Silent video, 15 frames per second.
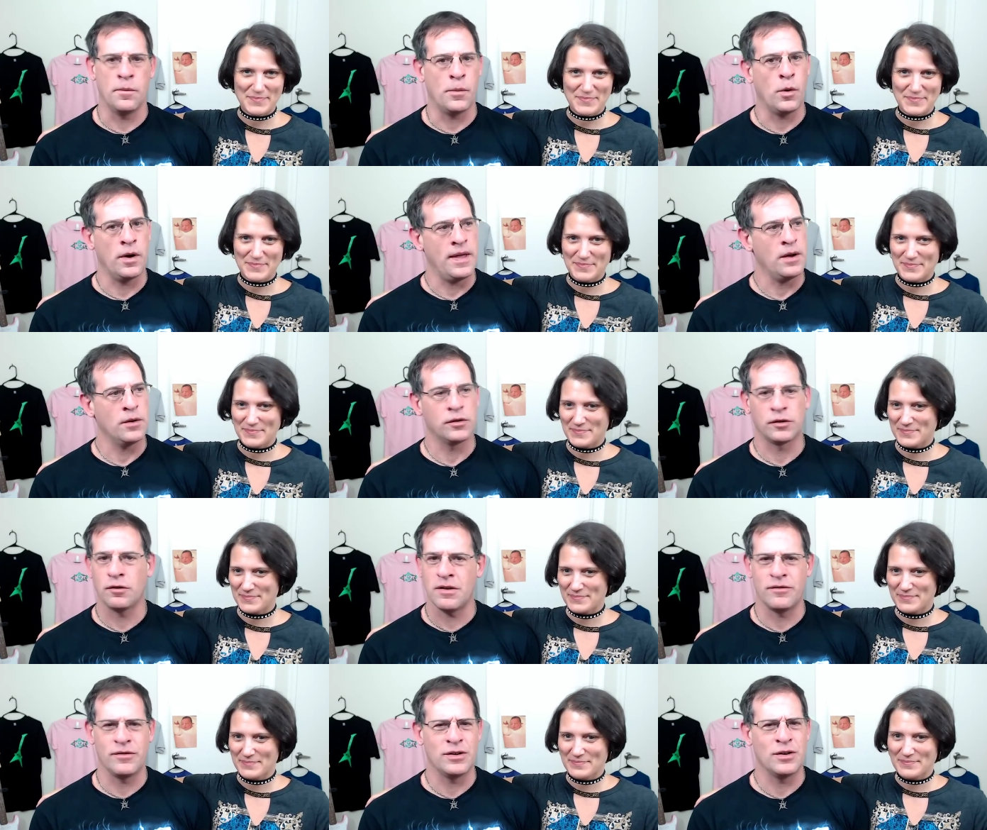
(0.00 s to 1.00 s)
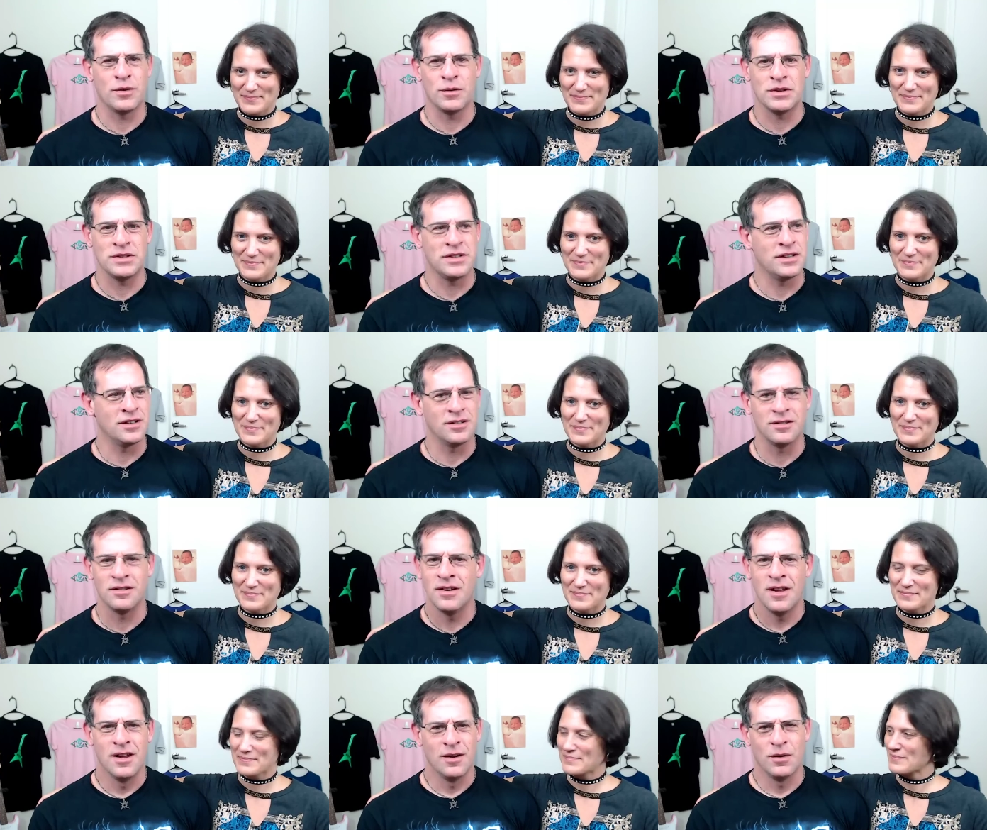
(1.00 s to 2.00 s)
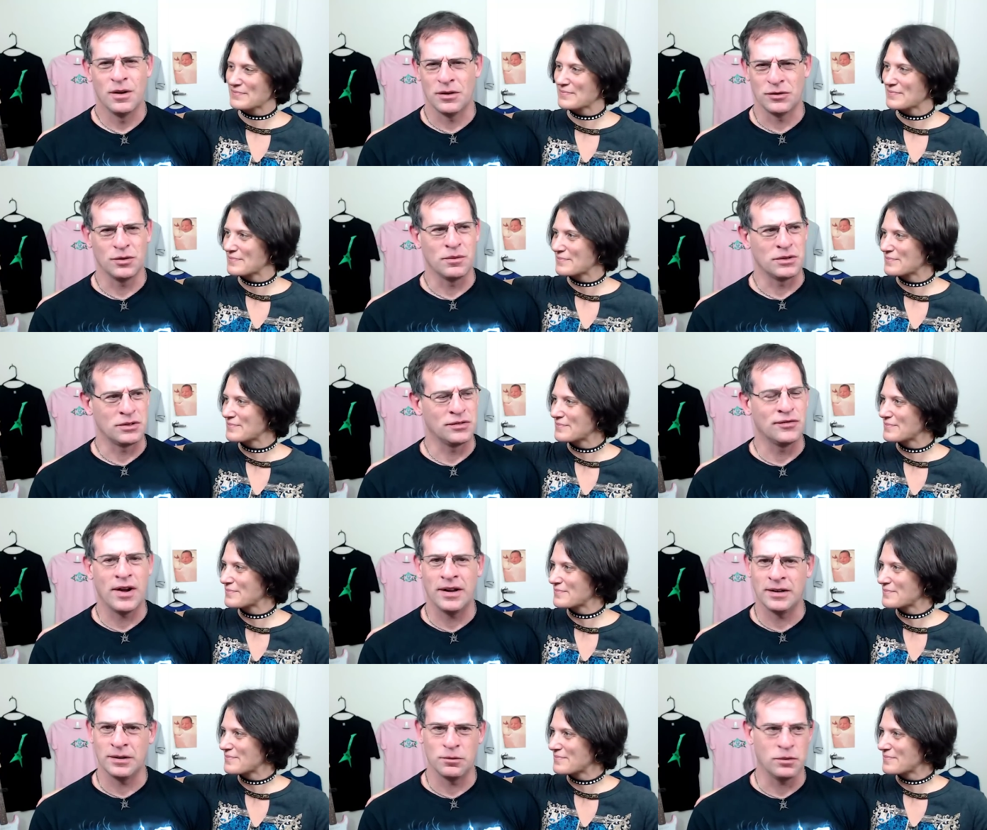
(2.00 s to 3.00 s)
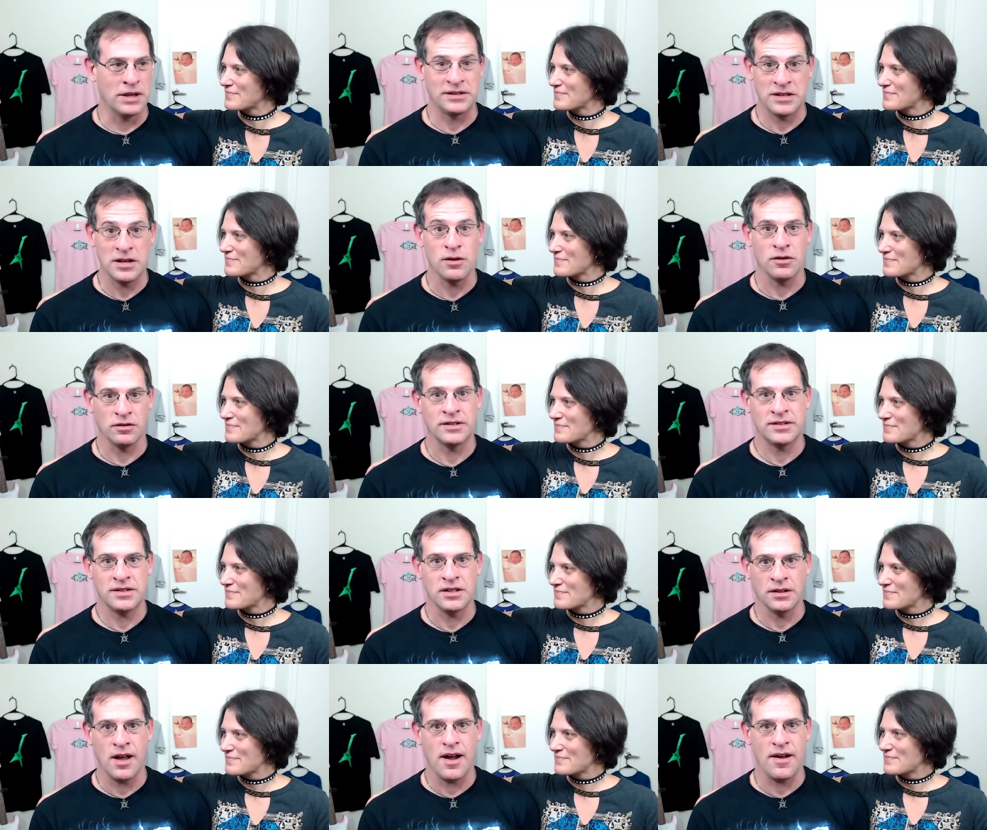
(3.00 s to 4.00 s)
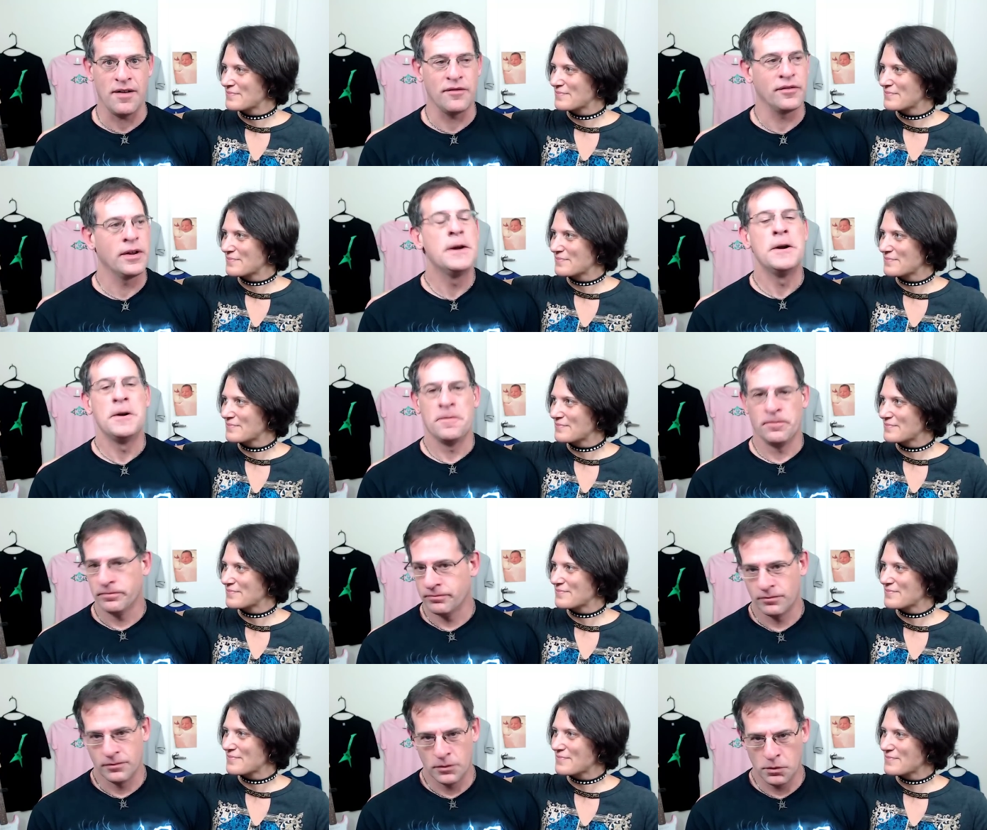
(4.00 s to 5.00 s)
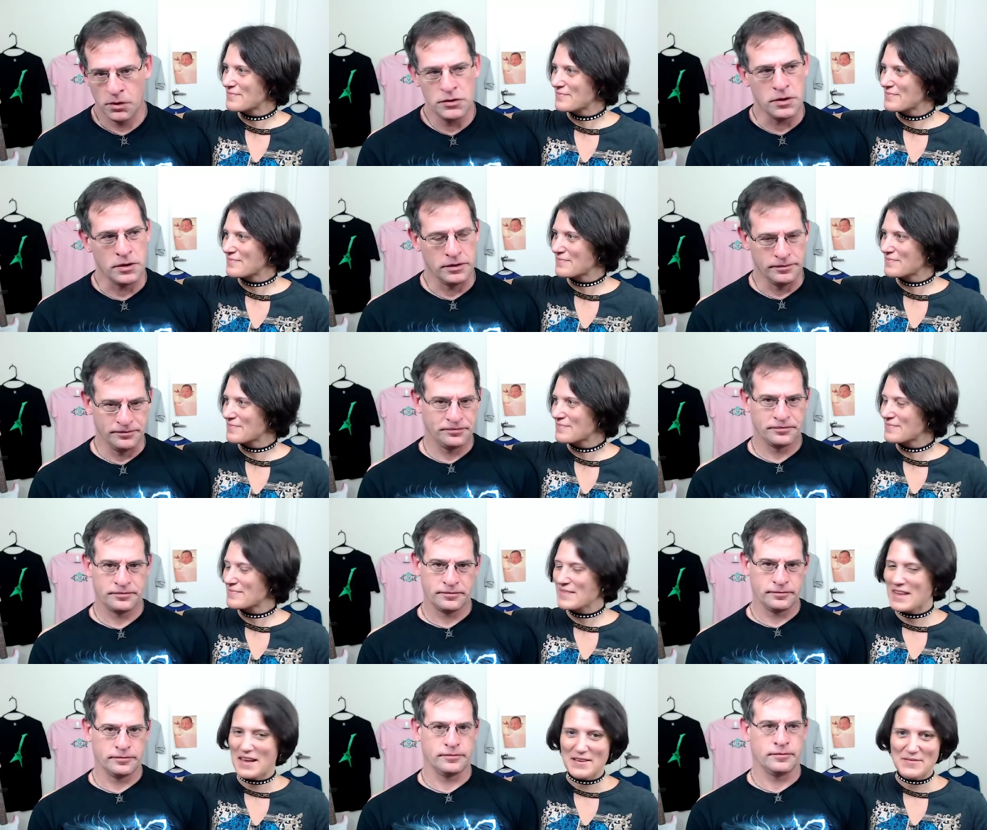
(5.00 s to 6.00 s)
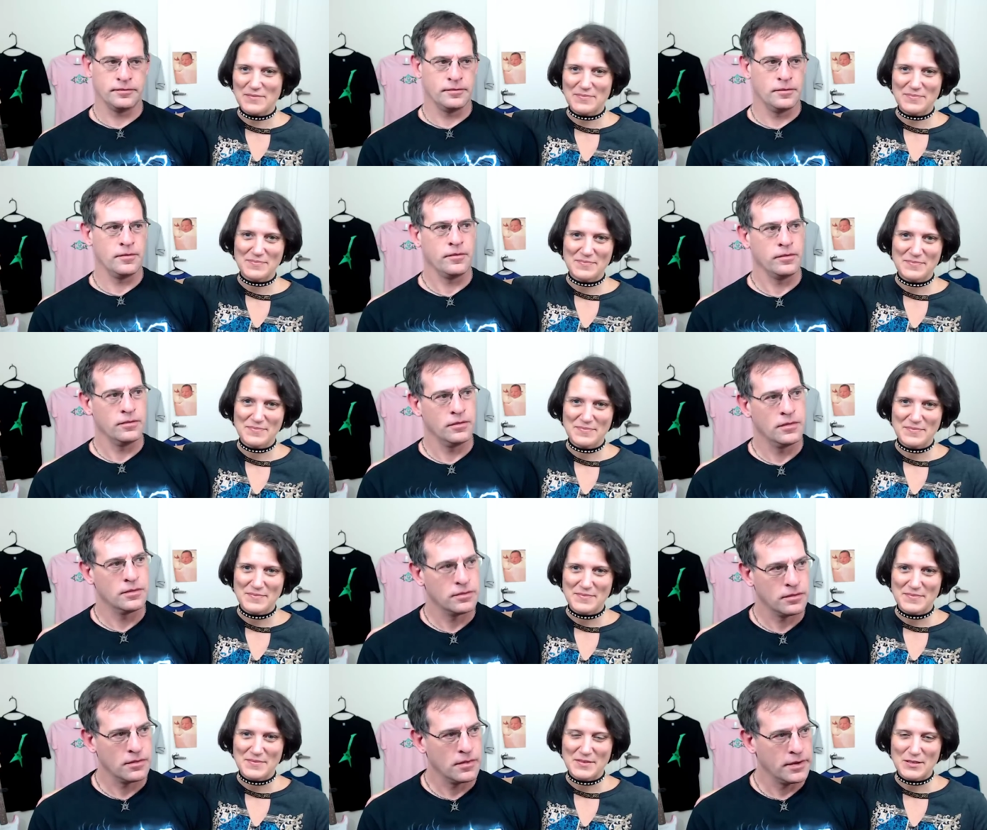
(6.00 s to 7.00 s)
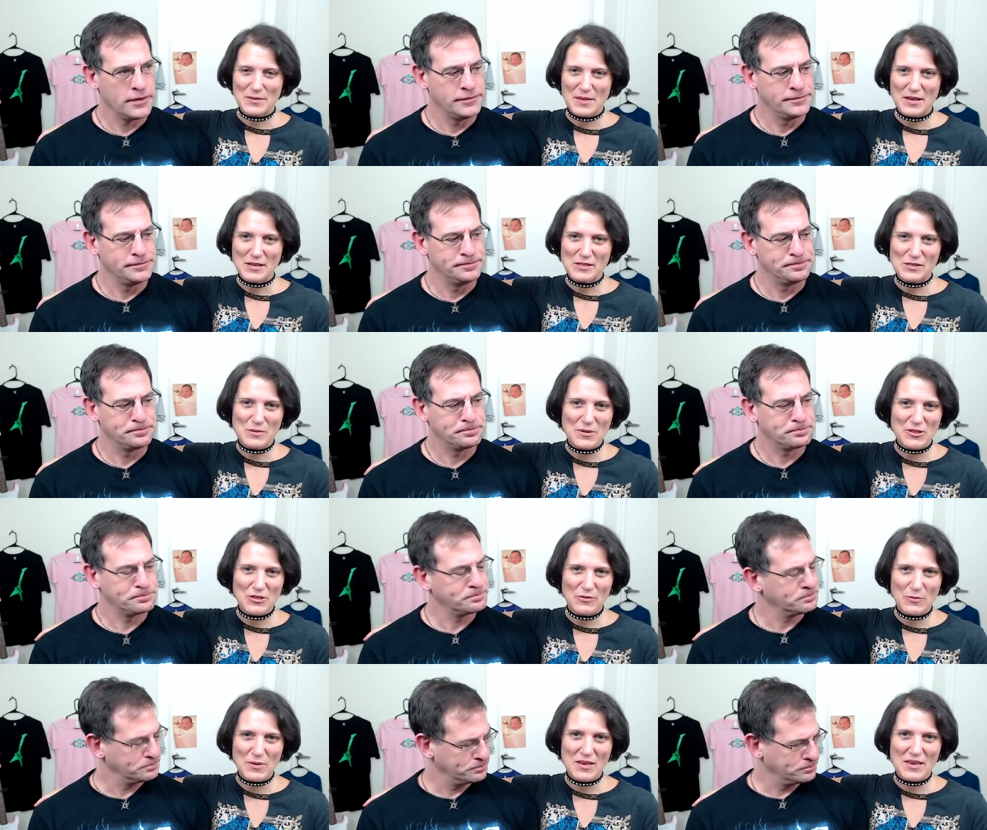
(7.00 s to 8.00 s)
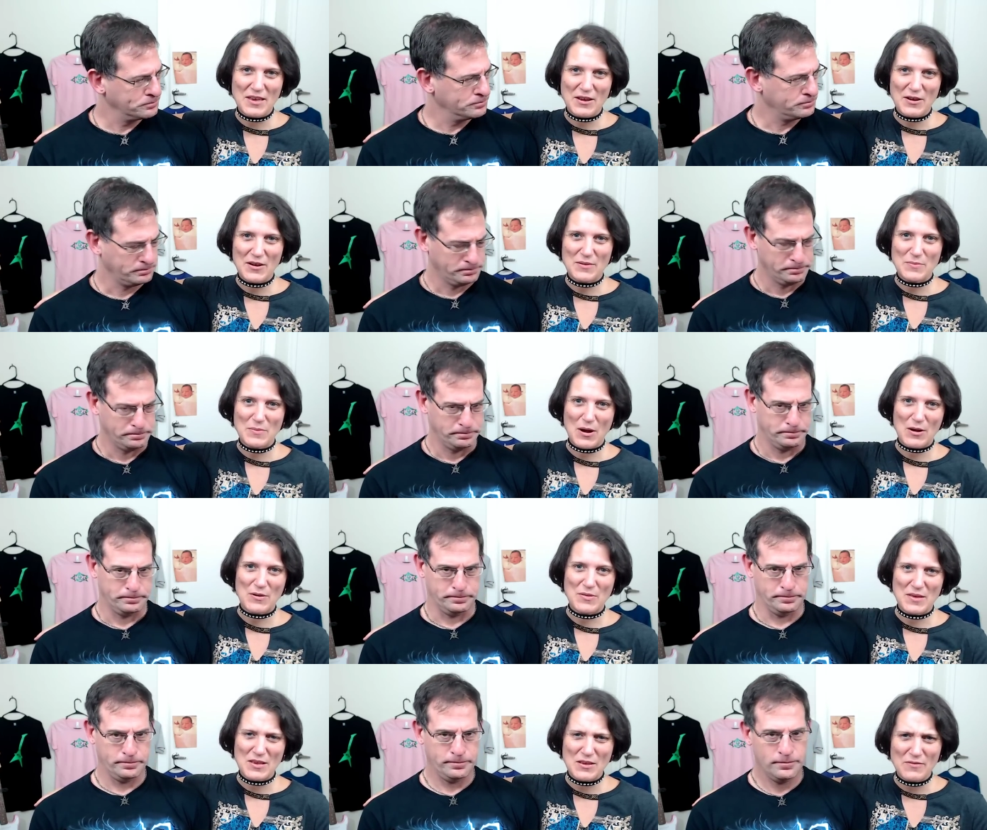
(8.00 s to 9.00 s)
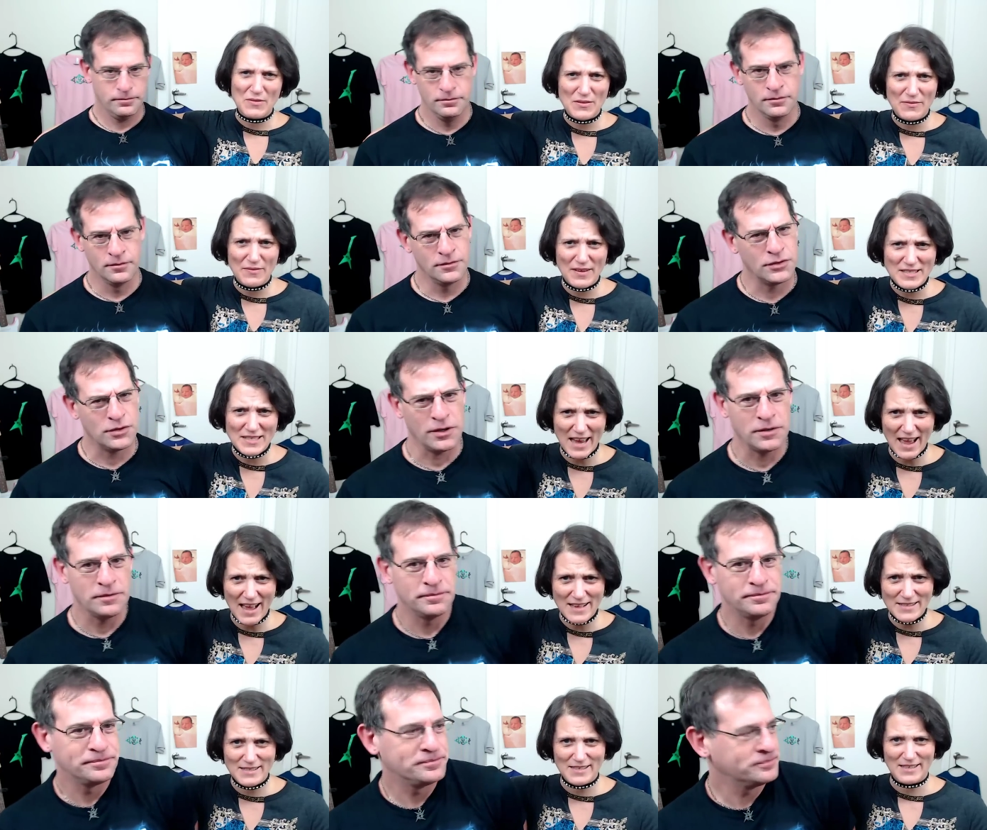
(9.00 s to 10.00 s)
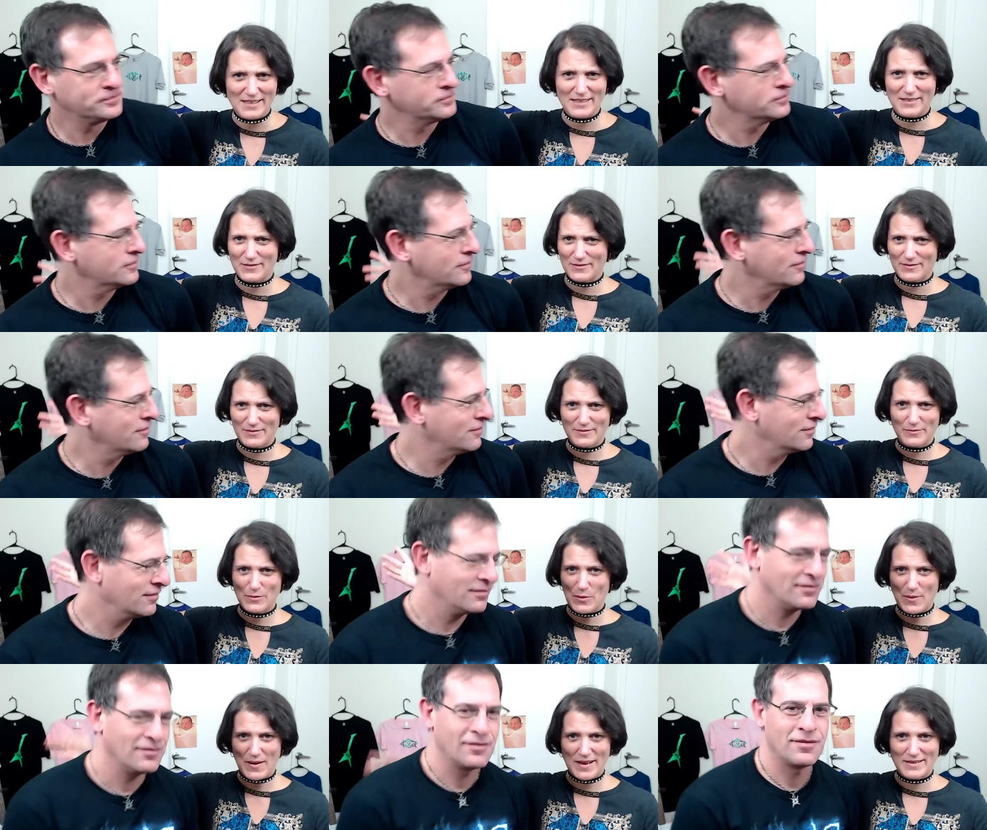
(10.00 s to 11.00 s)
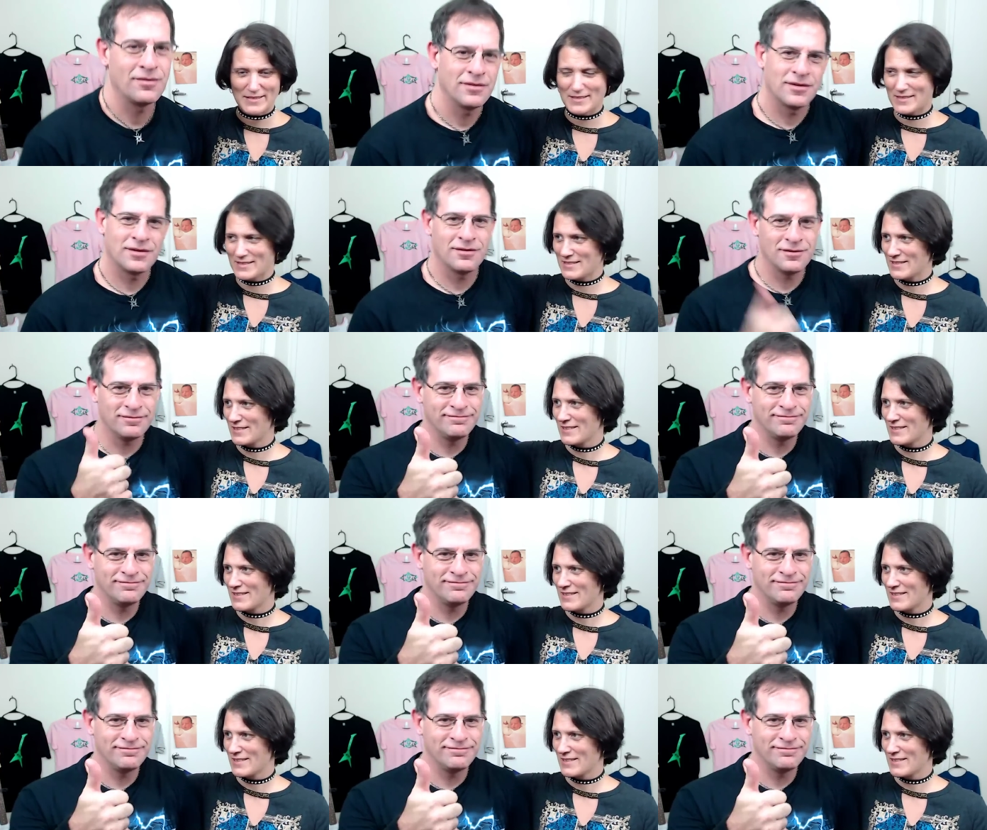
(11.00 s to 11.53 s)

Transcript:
Speaker 1: boy, that was a great video that we did and we had so much fun and let's hear it, let's see it live we'll do it.
Speaker 2: Yeah. So thanks so much for being here, and Marco, thank you for the fantastic request.